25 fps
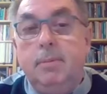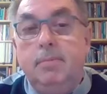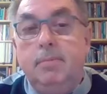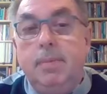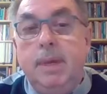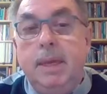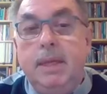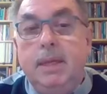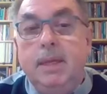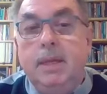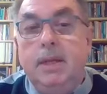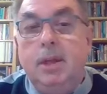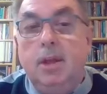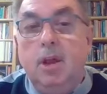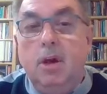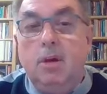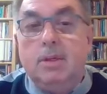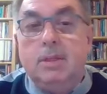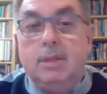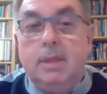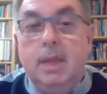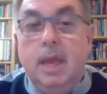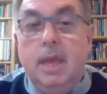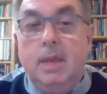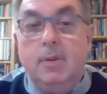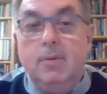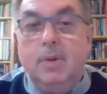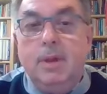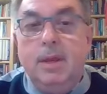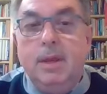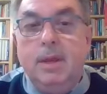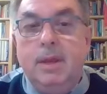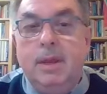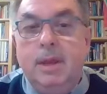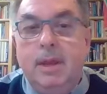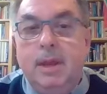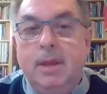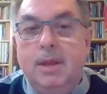being in lockdown,
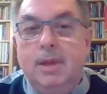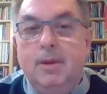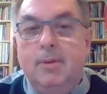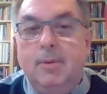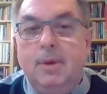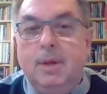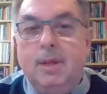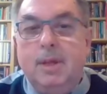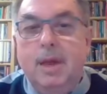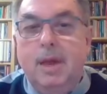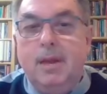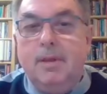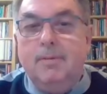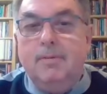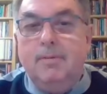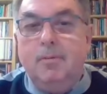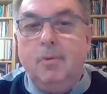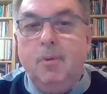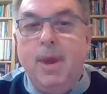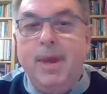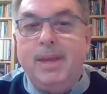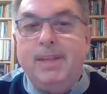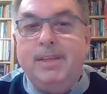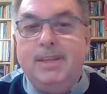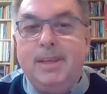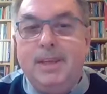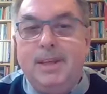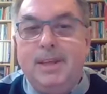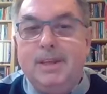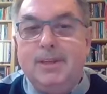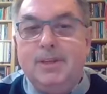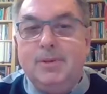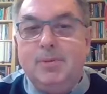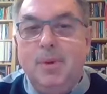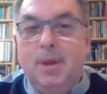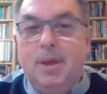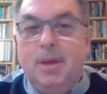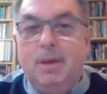we're kind of waiting
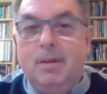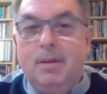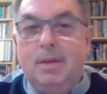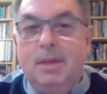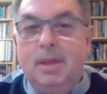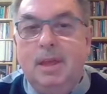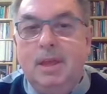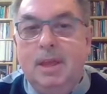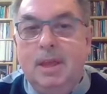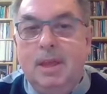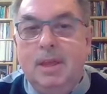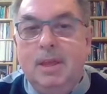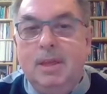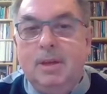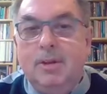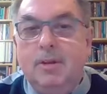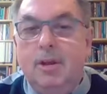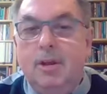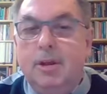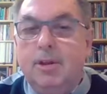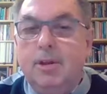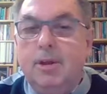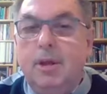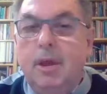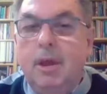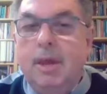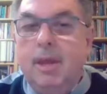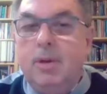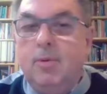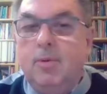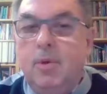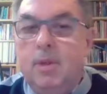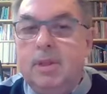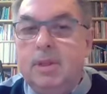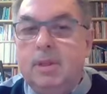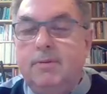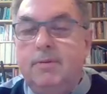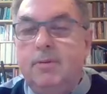as well, not knowing
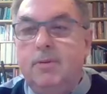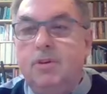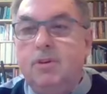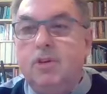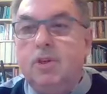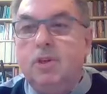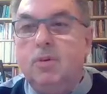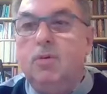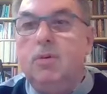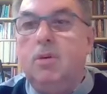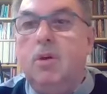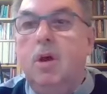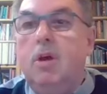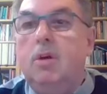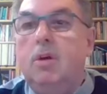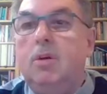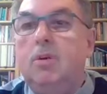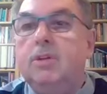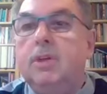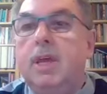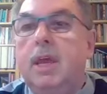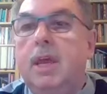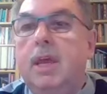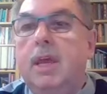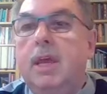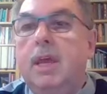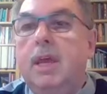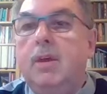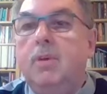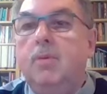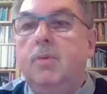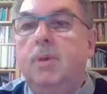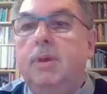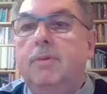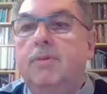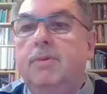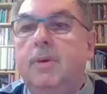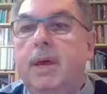what the future will hold.
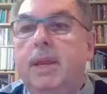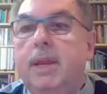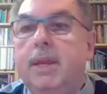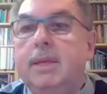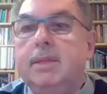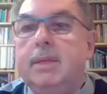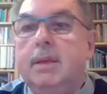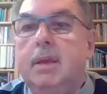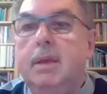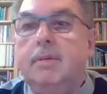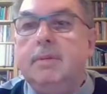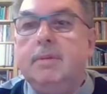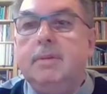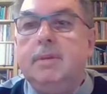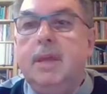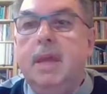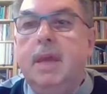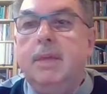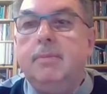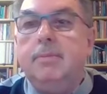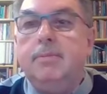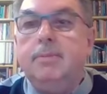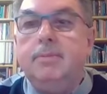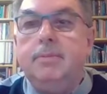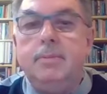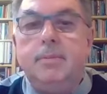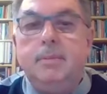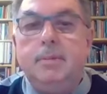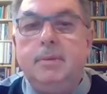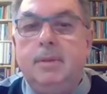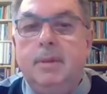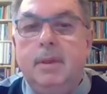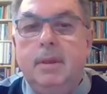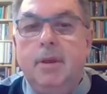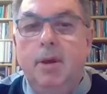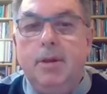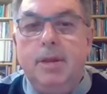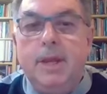We find ourselves
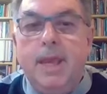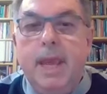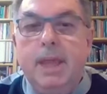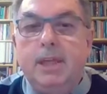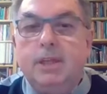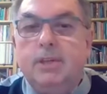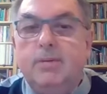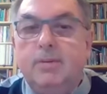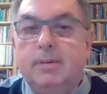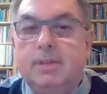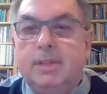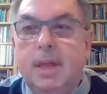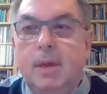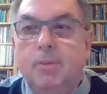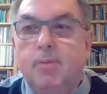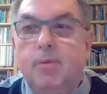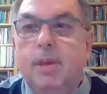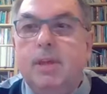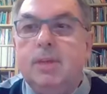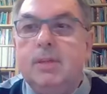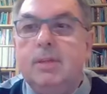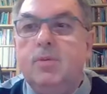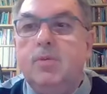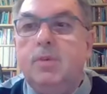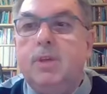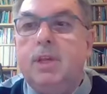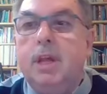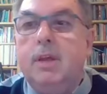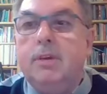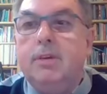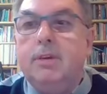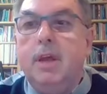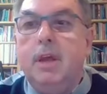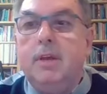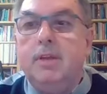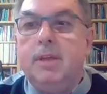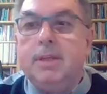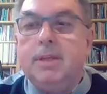on edge for some reason. We
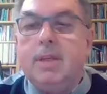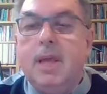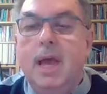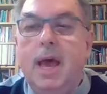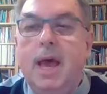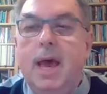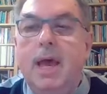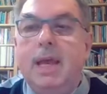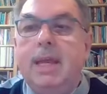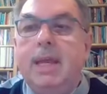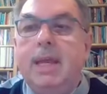don't know. There's a high